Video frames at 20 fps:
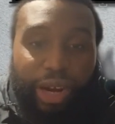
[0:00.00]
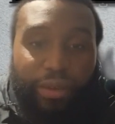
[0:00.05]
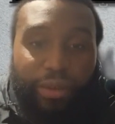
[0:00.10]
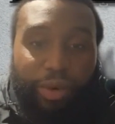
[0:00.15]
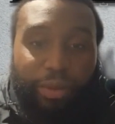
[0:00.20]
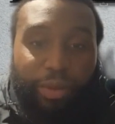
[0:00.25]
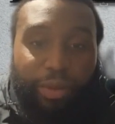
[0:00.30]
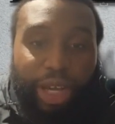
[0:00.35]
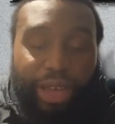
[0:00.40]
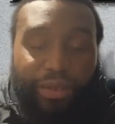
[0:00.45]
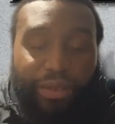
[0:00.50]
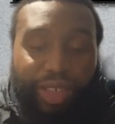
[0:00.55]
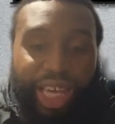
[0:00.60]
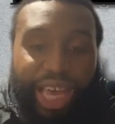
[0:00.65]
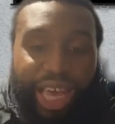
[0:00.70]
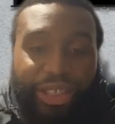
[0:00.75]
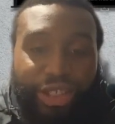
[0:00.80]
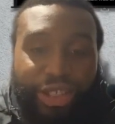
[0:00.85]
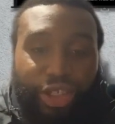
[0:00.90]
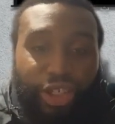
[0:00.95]
But if he
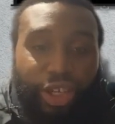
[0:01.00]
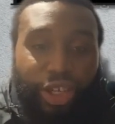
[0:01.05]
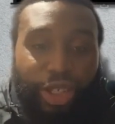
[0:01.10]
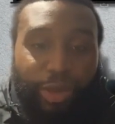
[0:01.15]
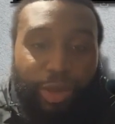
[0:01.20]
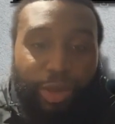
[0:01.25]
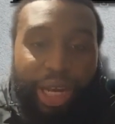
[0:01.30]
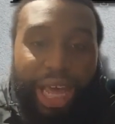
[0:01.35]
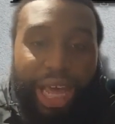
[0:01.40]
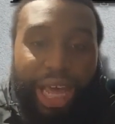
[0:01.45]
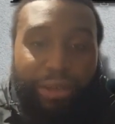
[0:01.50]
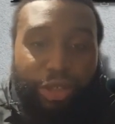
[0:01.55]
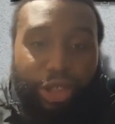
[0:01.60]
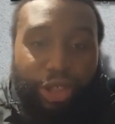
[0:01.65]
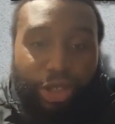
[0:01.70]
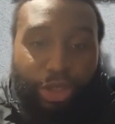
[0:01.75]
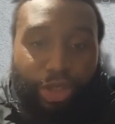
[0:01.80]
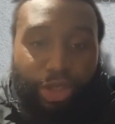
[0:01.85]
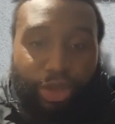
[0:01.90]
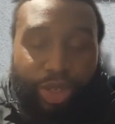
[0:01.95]
actually does want to have
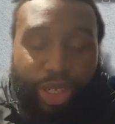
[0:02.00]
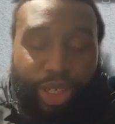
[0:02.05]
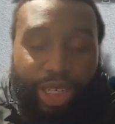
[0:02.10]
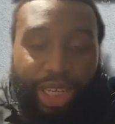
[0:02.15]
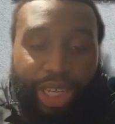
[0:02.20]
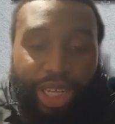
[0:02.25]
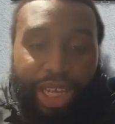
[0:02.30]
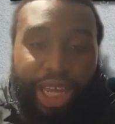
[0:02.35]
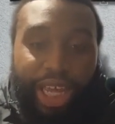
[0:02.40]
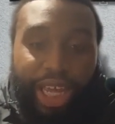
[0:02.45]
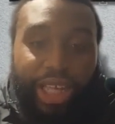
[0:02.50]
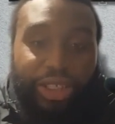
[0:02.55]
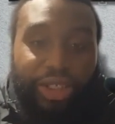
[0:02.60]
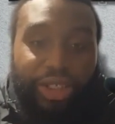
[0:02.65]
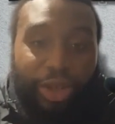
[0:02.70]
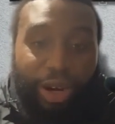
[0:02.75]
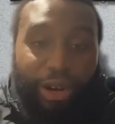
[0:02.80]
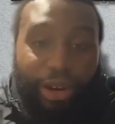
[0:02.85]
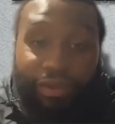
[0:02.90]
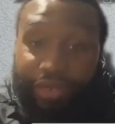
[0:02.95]
children and
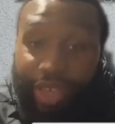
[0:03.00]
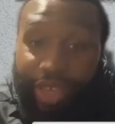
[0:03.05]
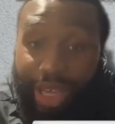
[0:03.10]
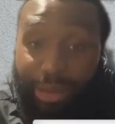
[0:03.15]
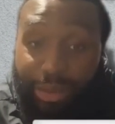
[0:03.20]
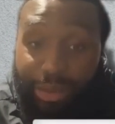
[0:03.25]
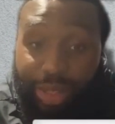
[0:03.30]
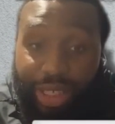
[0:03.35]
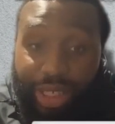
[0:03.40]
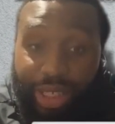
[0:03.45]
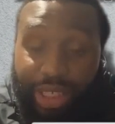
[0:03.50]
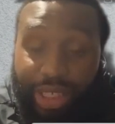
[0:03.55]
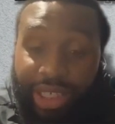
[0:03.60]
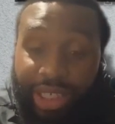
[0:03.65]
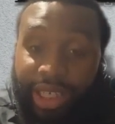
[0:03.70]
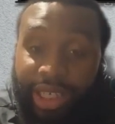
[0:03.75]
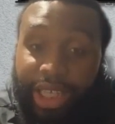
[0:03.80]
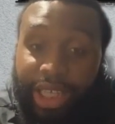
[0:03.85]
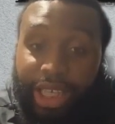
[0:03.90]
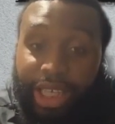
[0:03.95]
start a family,
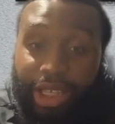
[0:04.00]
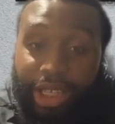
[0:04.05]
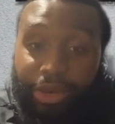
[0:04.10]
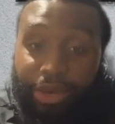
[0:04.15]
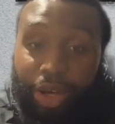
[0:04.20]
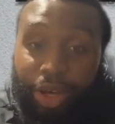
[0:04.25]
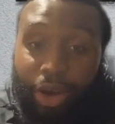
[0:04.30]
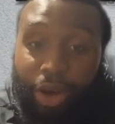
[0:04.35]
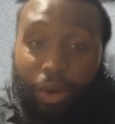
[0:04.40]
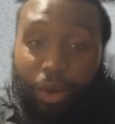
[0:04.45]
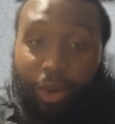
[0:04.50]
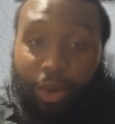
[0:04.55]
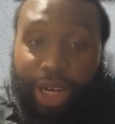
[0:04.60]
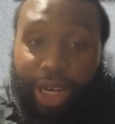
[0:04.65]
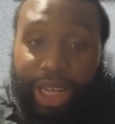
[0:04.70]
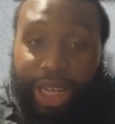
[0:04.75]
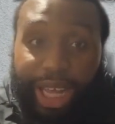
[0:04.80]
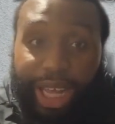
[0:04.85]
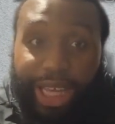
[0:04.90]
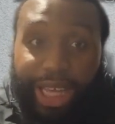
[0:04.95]
and one
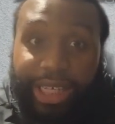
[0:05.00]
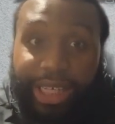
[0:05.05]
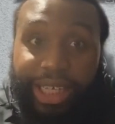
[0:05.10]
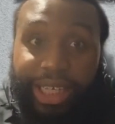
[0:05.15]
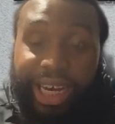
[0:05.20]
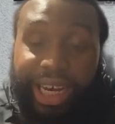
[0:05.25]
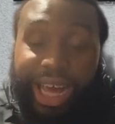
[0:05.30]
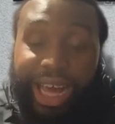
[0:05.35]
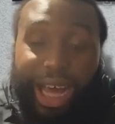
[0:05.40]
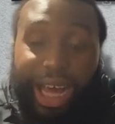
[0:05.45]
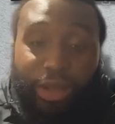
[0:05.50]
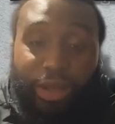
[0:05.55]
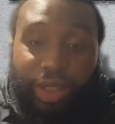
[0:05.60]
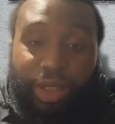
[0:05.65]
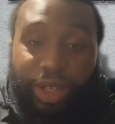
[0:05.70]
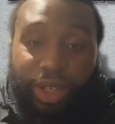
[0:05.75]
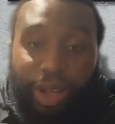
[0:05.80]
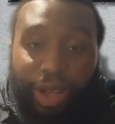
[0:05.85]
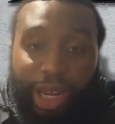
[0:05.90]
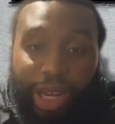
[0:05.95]
day, and get a house
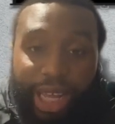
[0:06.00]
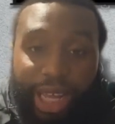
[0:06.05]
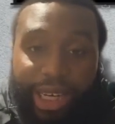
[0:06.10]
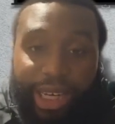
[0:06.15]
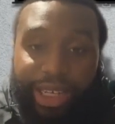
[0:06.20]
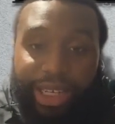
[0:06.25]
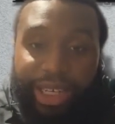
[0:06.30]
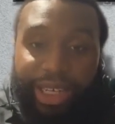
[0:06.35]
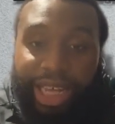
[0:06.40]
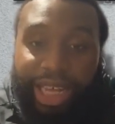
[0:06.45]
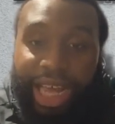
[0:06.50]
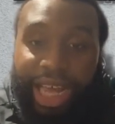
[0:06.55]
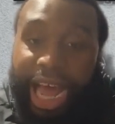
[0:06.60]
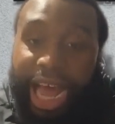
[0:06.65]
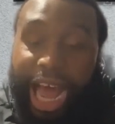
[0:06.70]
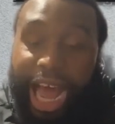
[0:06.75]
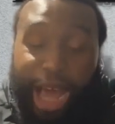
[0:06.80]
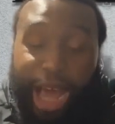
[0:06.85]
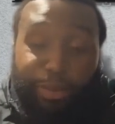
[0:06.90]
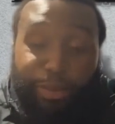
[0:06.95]
and all that,
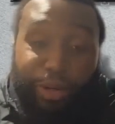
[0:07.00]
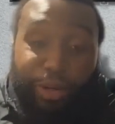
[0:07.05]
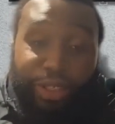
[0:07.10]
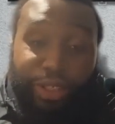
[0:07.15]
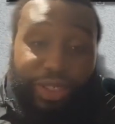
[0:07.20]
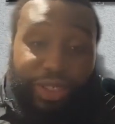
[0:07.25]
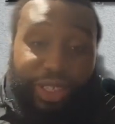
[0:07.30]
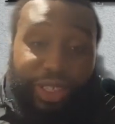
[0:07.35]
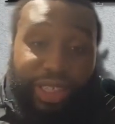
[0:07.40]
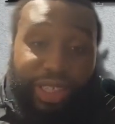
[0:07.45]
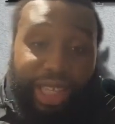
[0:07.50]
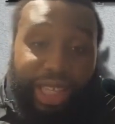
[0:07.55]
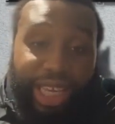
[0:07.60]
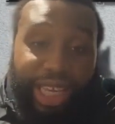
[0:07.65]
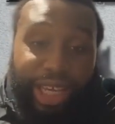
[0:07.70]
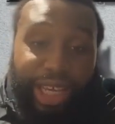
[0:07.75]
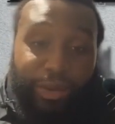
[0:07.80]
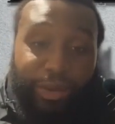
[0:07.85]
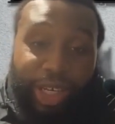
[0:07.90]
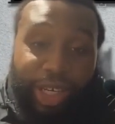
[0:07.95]
I personally think,
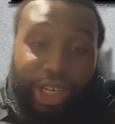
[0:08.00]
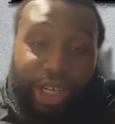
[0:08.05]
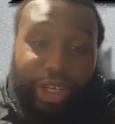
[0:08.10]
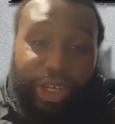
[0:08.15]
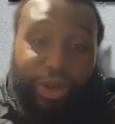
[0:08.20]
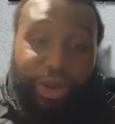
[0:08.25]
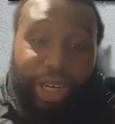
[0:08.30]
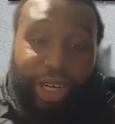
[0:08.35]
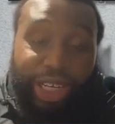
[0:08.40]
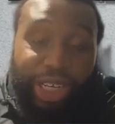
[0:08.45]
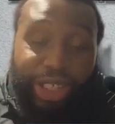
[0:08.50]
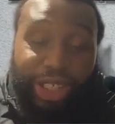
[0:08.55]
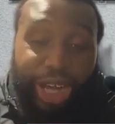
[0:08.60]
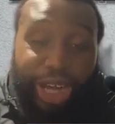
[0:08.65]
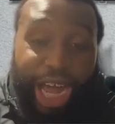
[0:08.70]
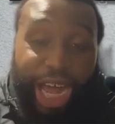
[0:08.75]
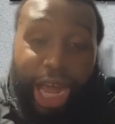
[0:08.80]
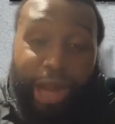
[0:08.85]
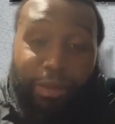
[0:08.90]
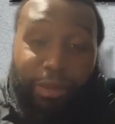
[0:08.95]
and we can agree to this,
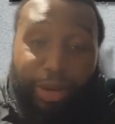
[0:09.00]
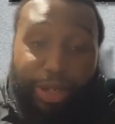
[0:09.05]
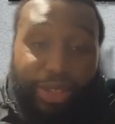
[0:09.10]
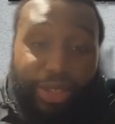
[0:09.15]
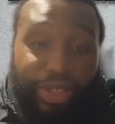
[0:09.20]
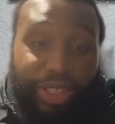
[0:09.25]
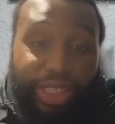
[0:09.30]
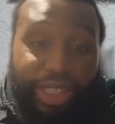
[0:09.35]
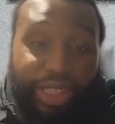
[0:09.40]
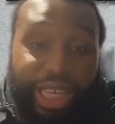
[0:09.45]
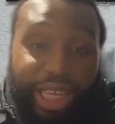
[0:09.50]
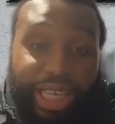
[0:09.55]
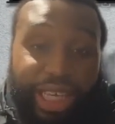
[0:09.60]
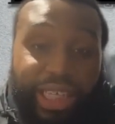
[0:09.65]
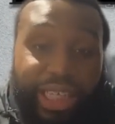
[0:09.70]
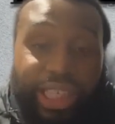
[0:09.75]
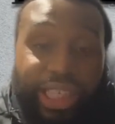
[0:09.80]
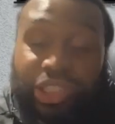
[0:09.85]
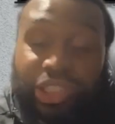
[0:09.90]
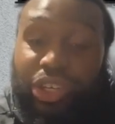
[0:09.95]
I personally think
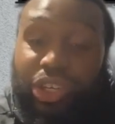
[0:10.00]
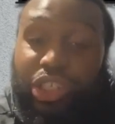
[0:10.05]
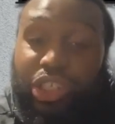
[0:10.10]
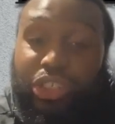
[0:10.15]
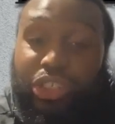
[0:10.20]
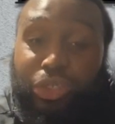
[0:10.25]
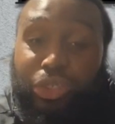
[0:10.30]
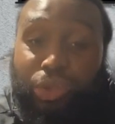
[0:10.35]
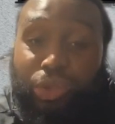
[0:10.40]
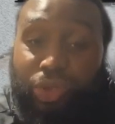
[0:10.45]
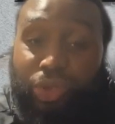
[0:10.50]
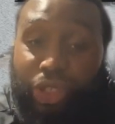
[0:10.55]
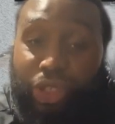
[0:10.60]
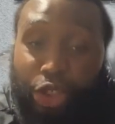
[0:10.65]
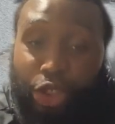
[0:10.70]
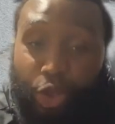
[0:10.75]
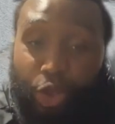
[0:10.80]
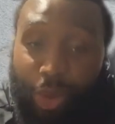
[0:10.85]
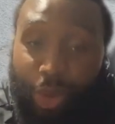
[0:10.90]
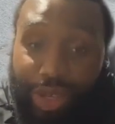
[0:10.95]
he's going to choose the
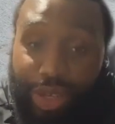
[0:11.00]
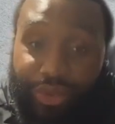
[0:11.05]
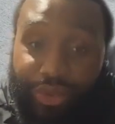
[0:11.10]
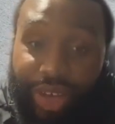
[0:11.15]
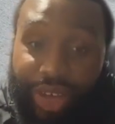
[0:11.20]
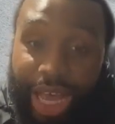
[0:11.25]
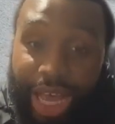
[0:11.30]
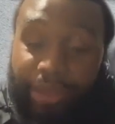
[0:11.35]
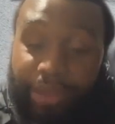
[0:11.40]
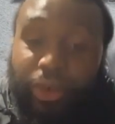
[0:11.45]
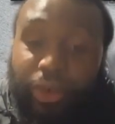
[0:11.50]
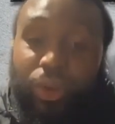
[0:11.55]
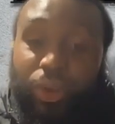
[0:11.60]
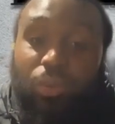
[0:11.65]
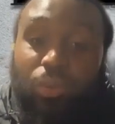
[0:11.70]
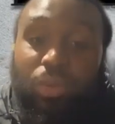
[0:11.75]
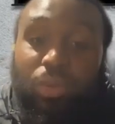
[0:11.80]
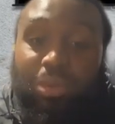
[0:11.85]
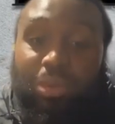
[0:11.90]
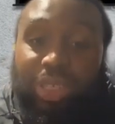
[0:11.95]
25-year-old
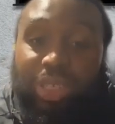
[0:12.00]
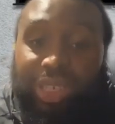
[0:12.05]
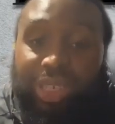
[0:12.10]
woman.